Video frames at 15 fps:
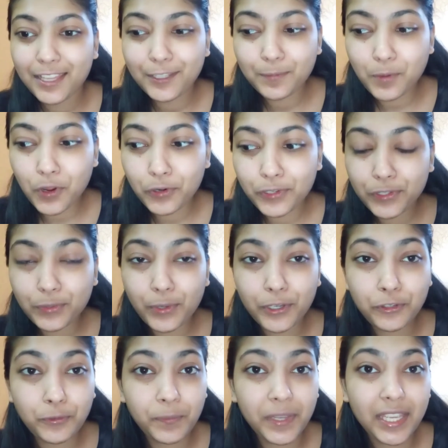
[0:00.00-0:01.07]
Tomorrow is
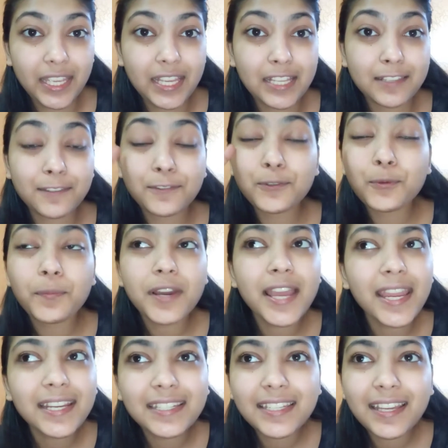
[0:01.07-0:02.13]
going to be super
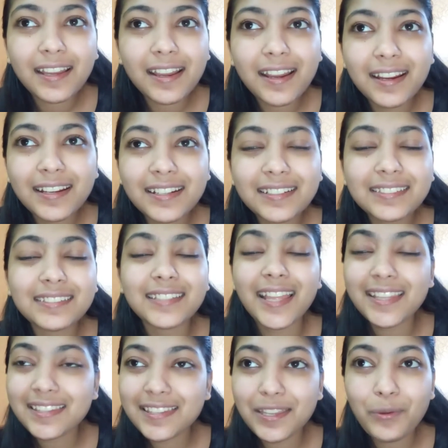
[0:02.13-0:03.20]
hectic.
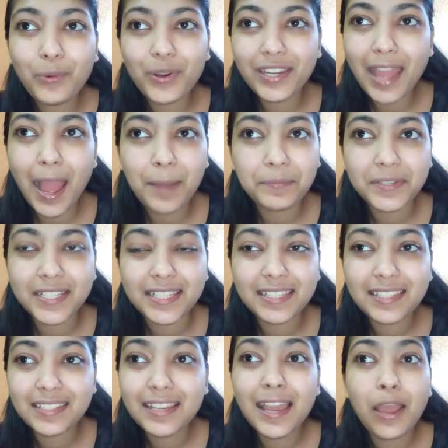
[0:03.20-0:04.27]
Let's see what
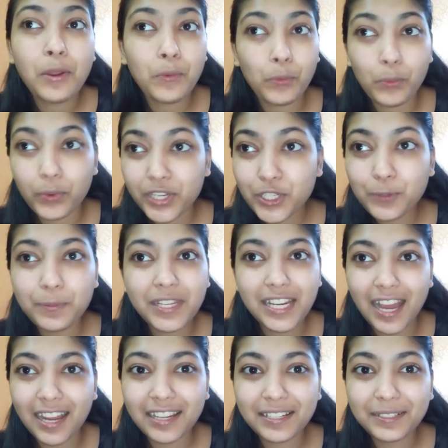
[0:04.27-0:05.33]
happens. Wish me
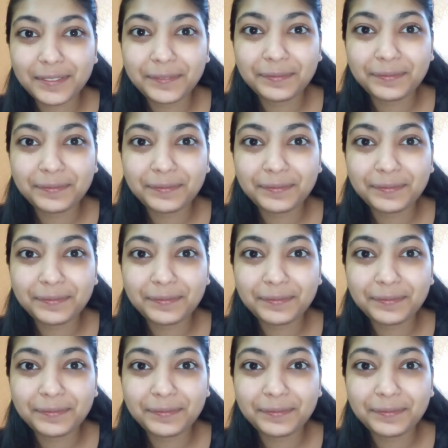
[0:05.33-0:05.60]
luck.